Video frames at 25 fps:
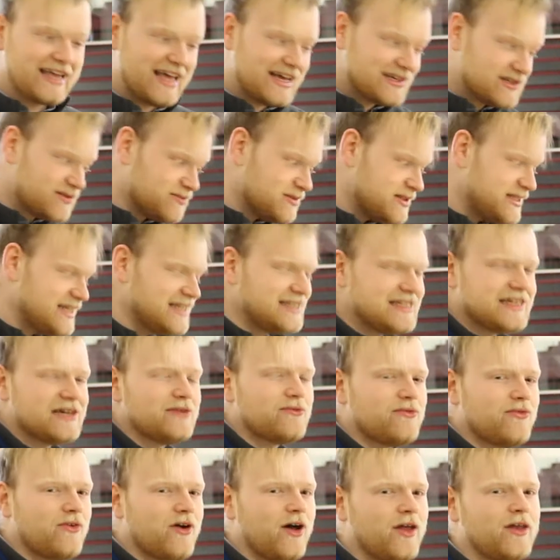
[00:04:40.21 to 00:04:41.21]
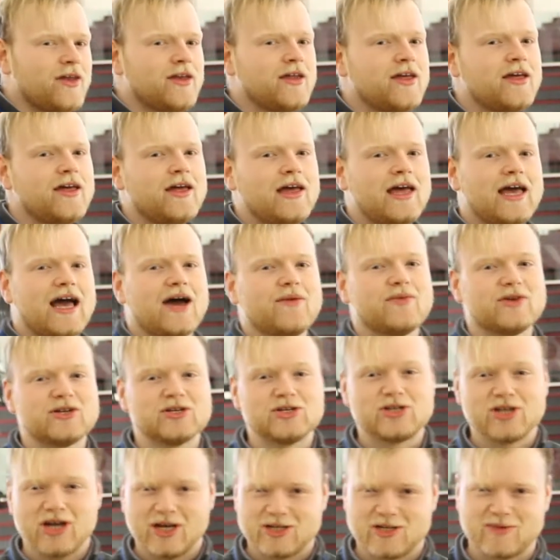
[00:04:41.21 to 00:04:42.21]
get some seating in front, and we can
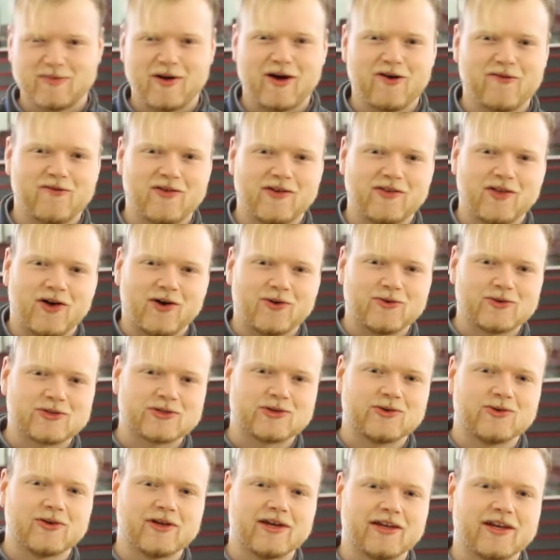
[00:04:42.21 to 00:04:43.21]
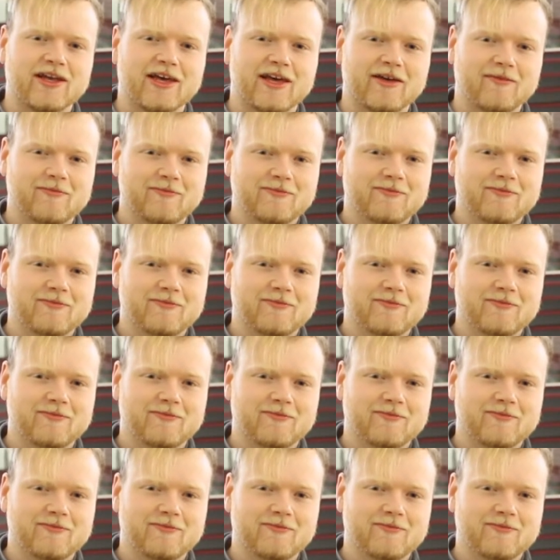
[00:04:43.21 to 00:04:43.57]
just about fit the whole school in here.